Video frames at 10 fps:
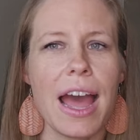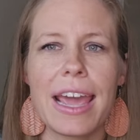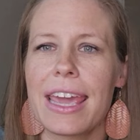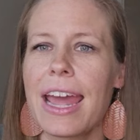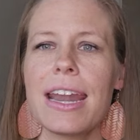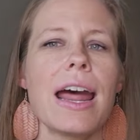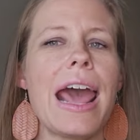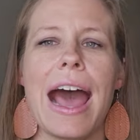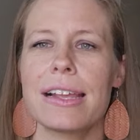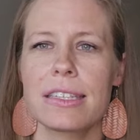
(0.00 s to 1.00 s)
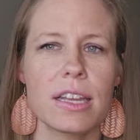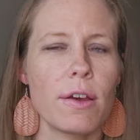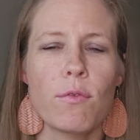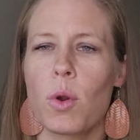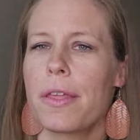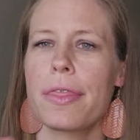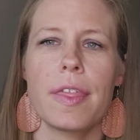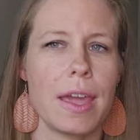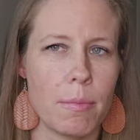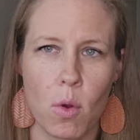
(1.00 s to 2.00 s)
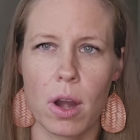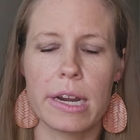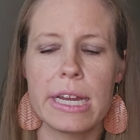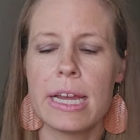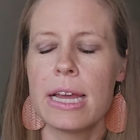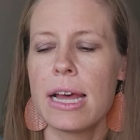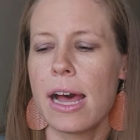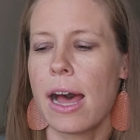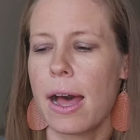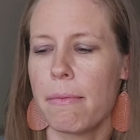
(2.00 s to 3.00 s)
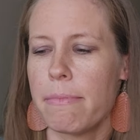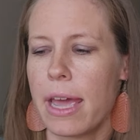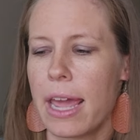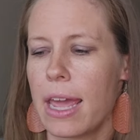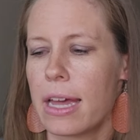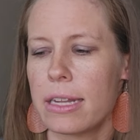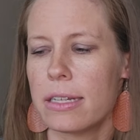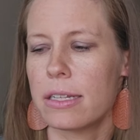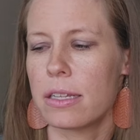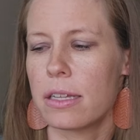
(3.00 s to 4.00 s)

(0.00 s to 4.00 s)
I cannot ask for a thing more. Um, and